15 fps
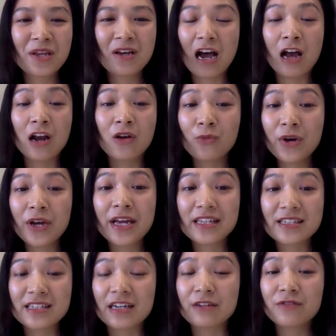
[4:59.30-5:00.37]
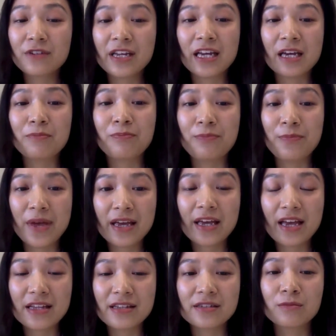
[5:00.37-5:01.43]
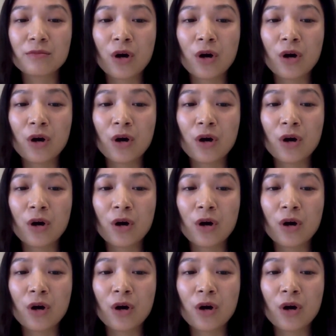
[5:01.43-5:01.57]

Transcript: Halloween is definitely a biggest